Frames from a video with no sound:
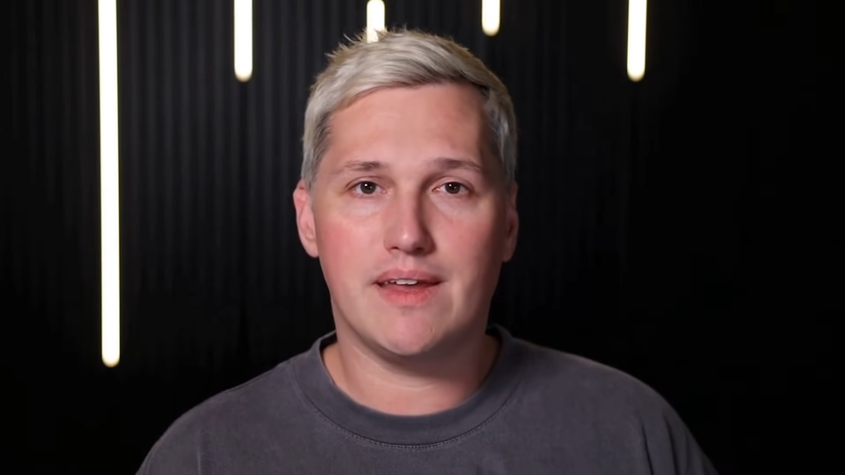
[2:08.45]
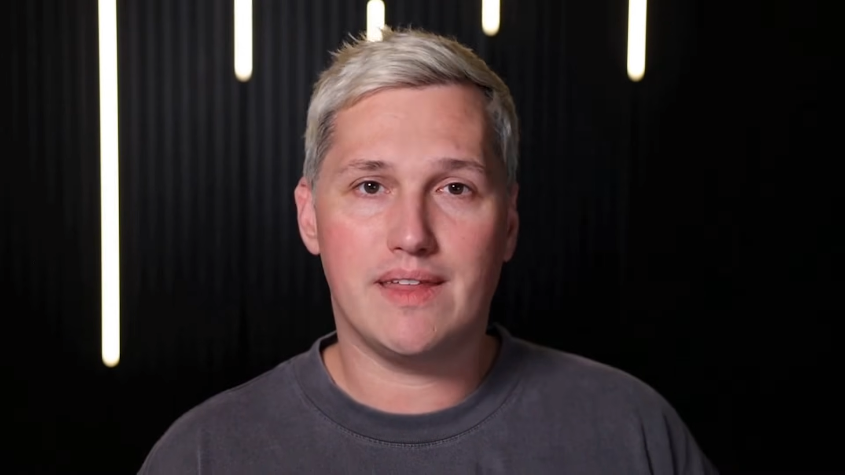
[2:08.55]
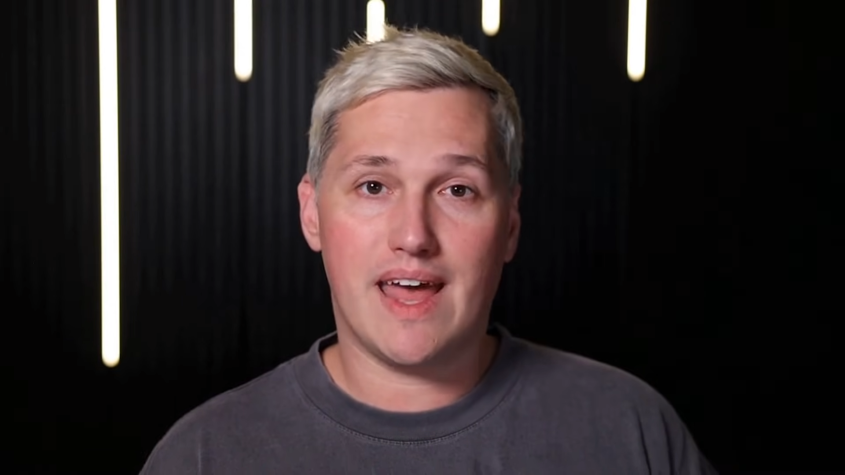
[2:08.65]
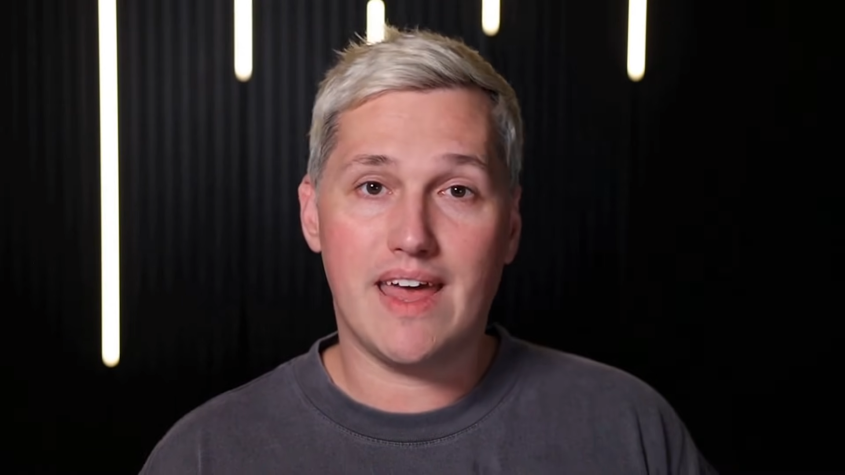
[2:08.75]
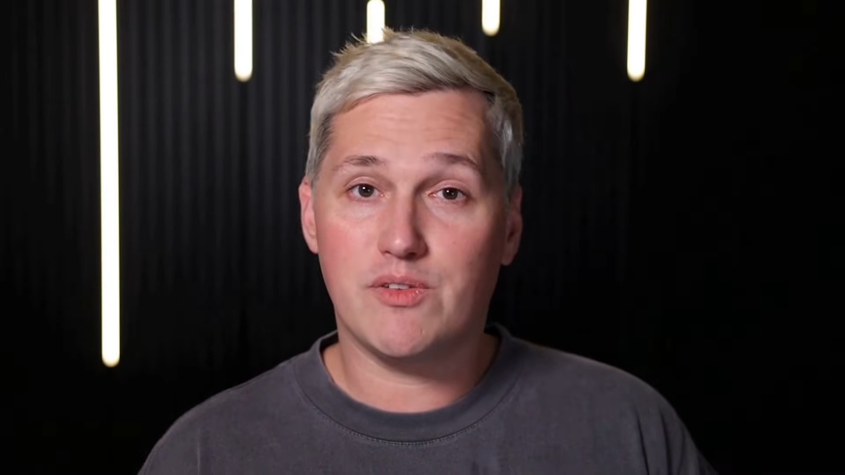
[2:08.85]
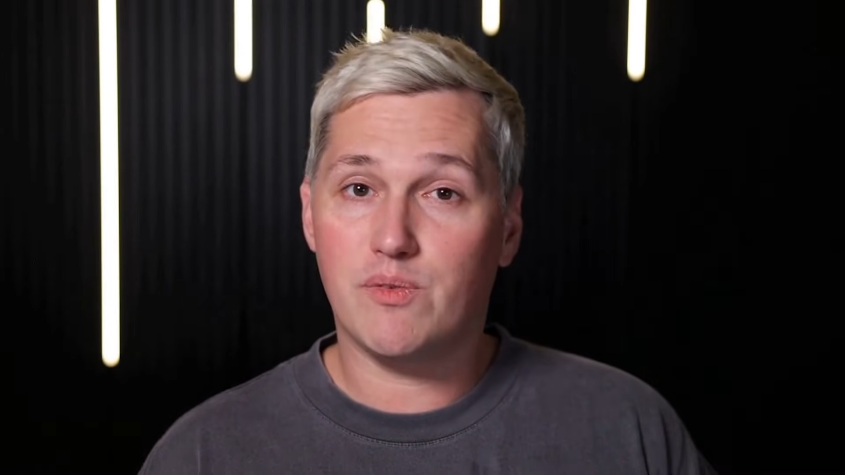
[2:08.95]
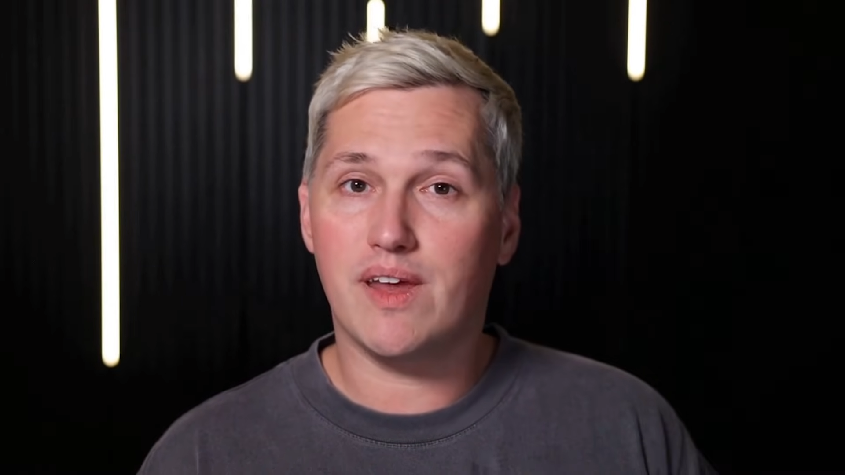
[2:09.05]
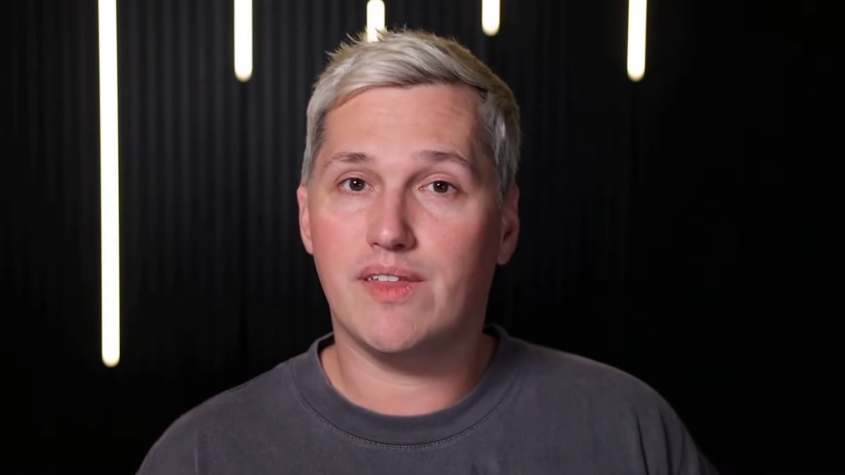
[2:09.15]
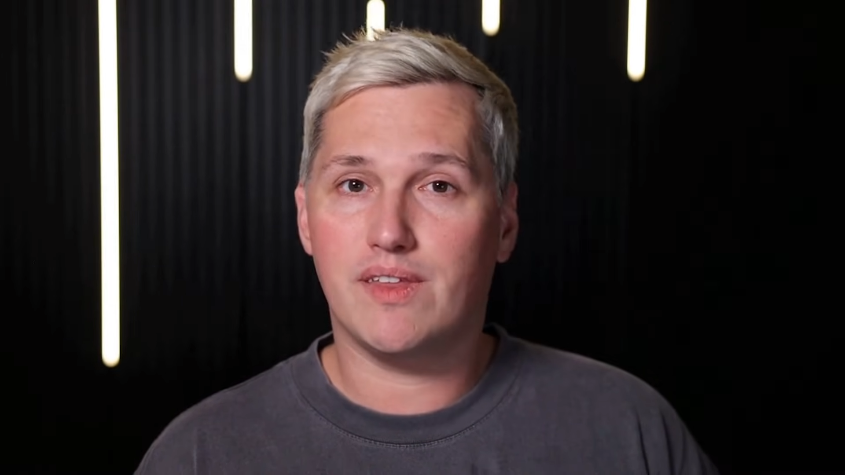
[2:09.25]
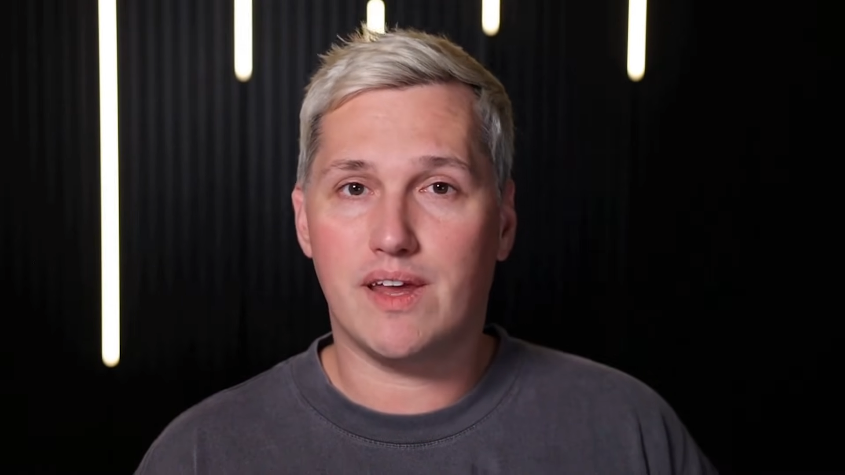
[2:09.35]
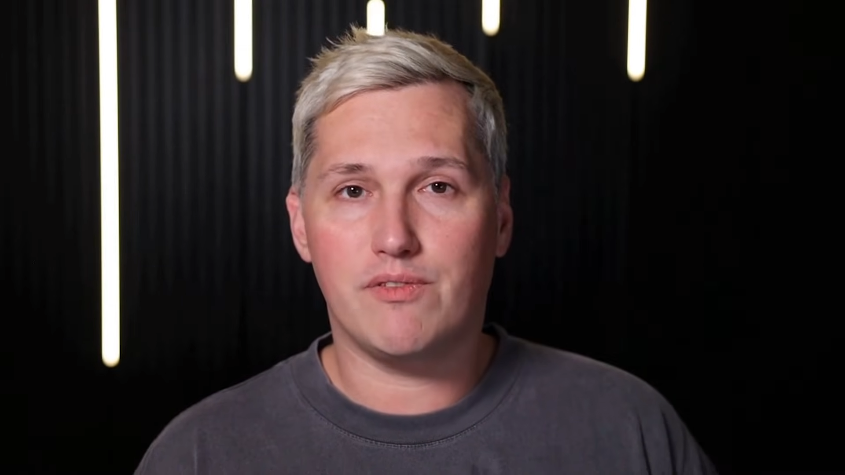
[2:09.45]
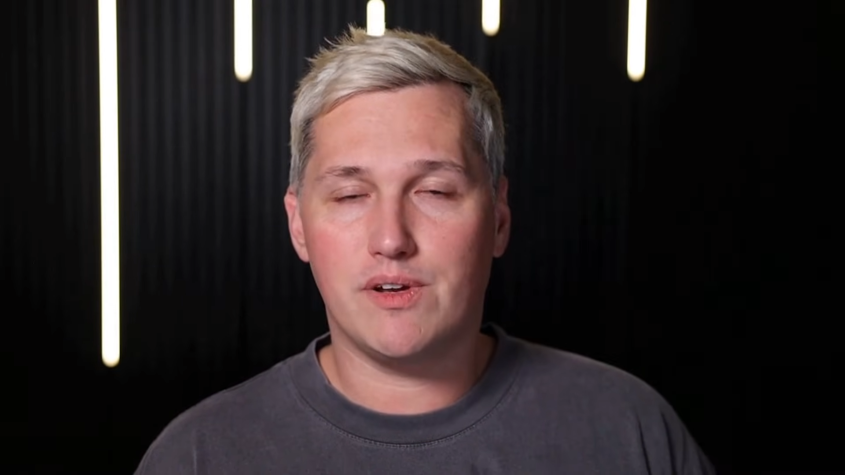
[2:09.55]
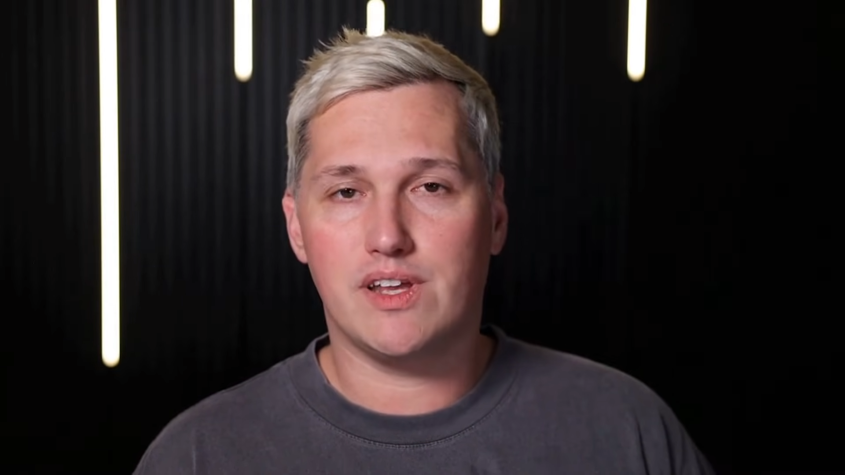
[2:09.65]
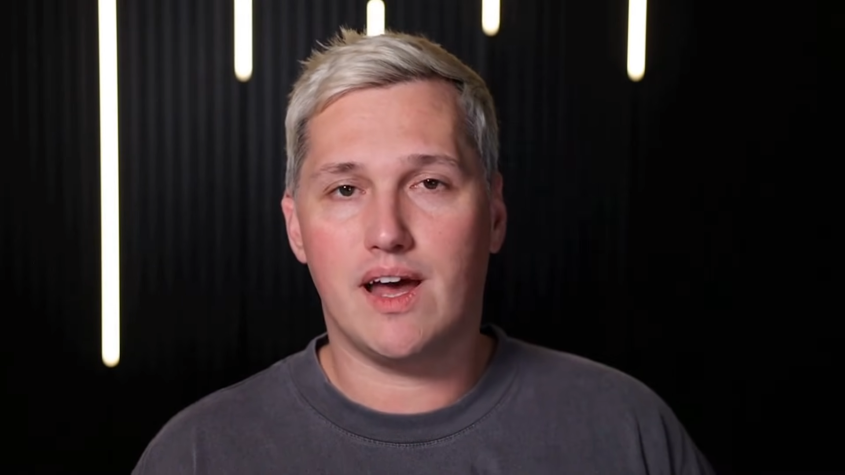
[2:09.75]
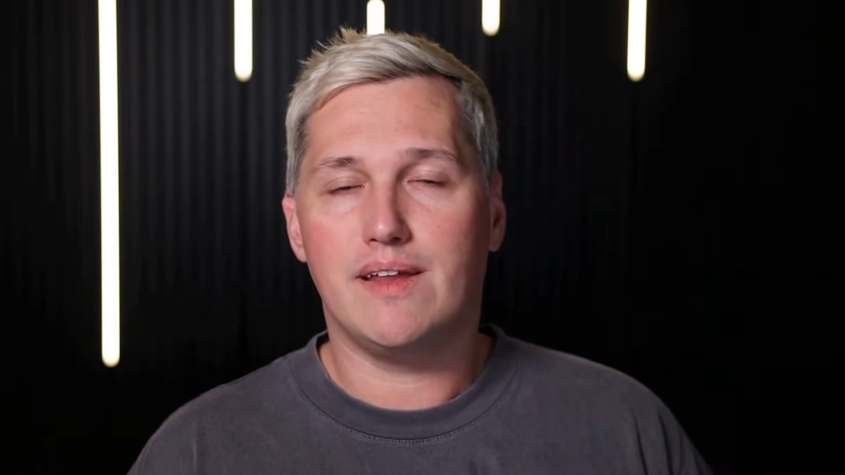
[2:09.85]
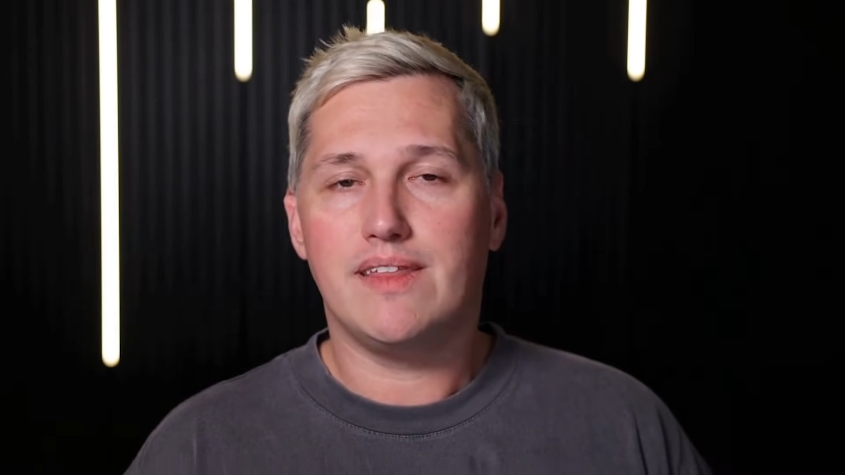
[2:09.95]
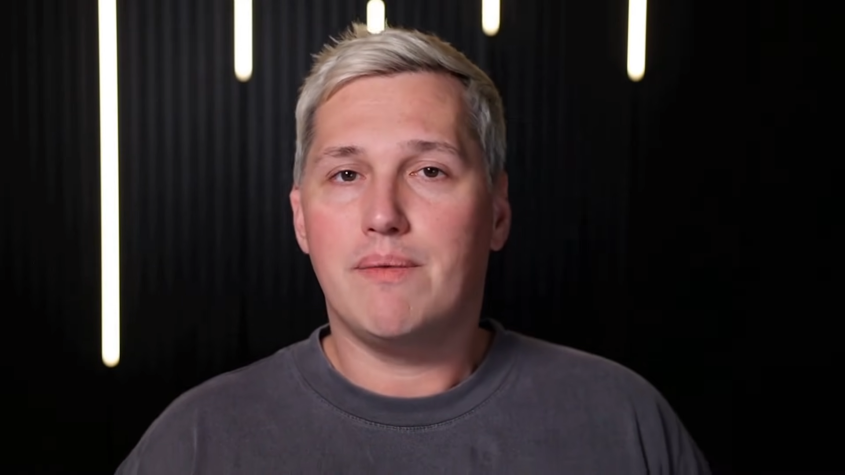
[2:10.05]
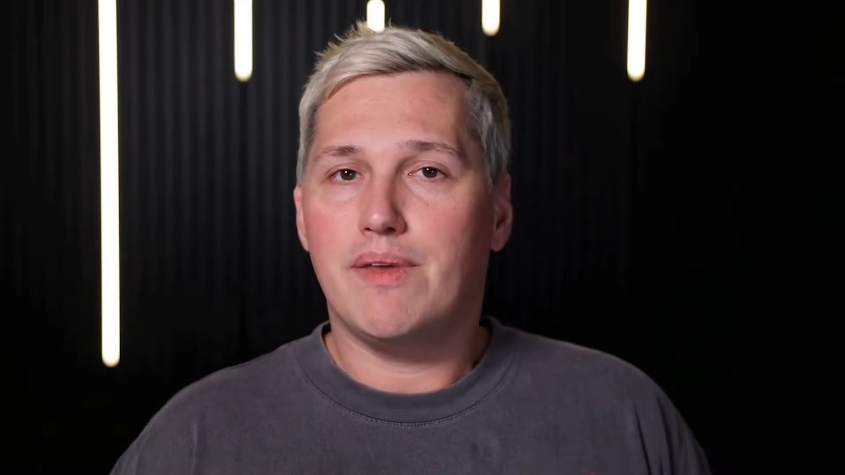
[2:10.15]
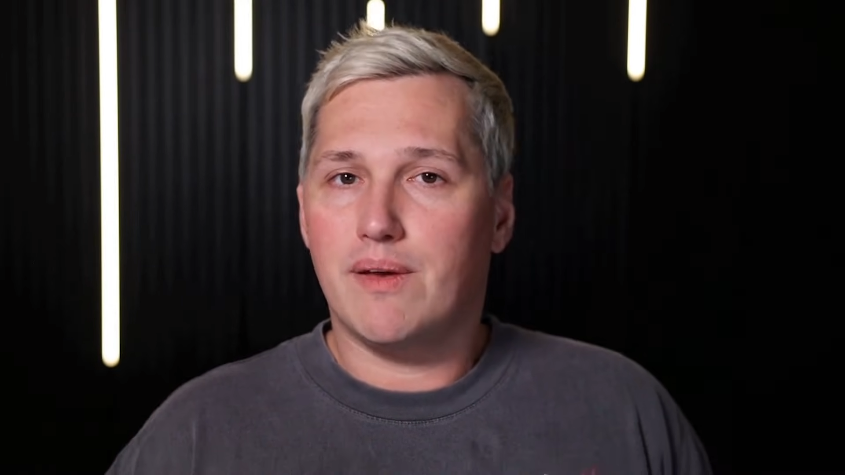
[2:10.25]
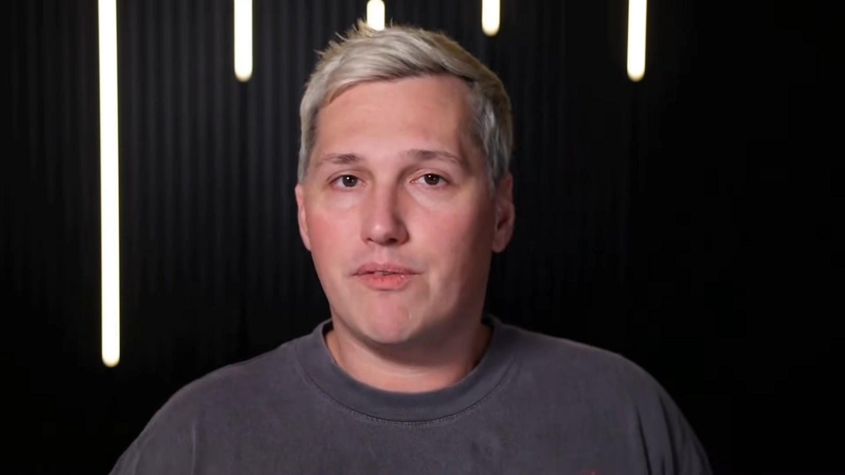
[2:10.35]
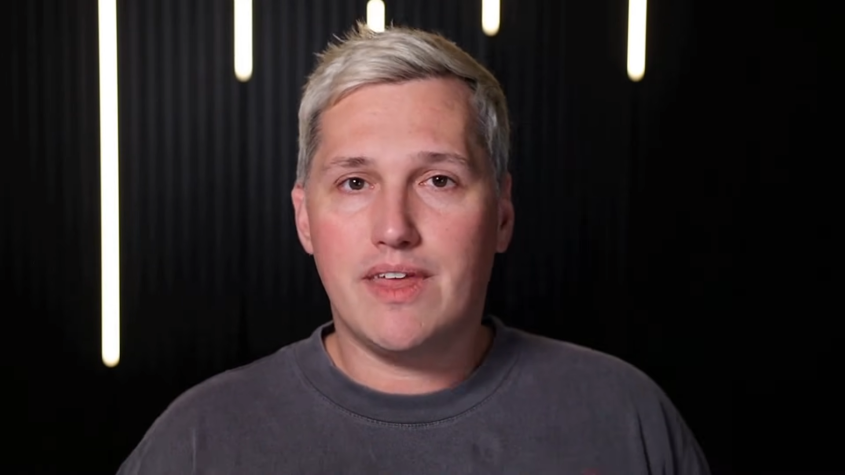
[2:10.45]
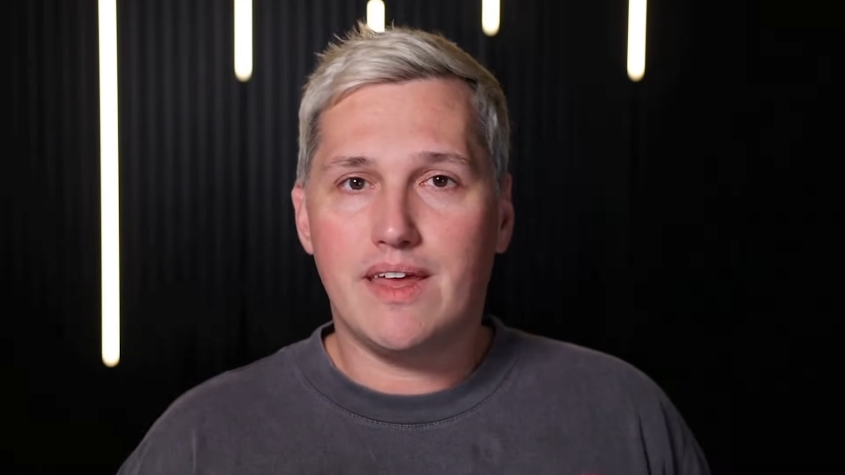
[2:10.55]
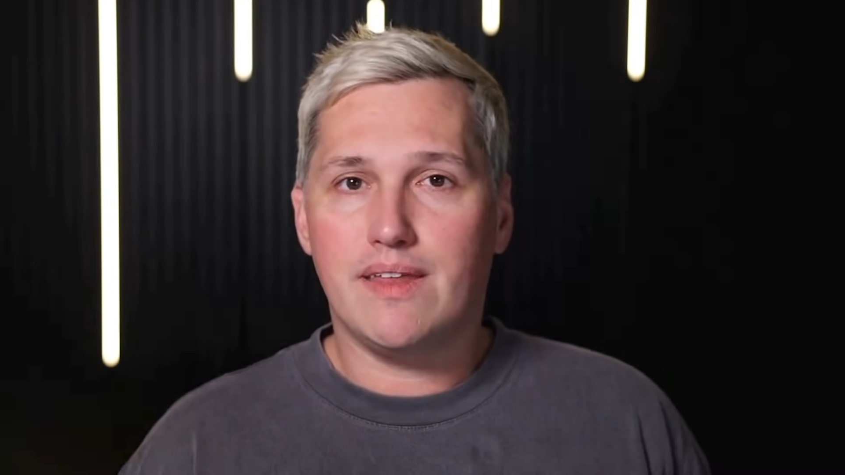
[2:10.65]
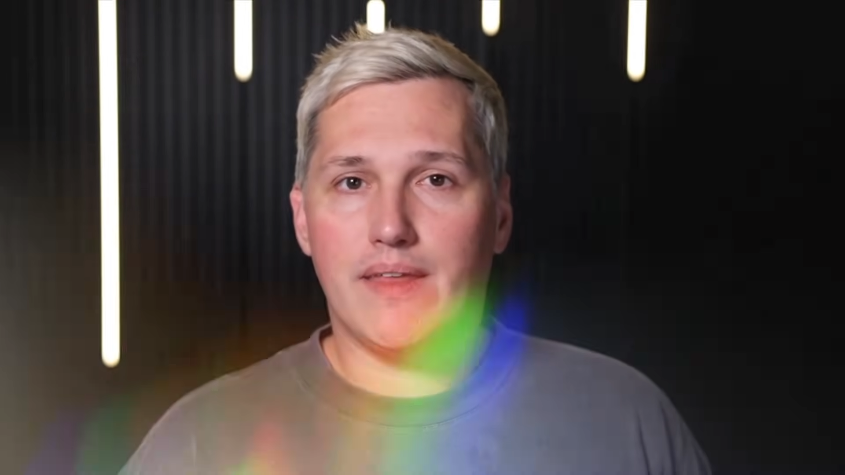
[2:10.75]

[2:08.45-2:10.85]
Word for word: That is where the leverage concept comes in.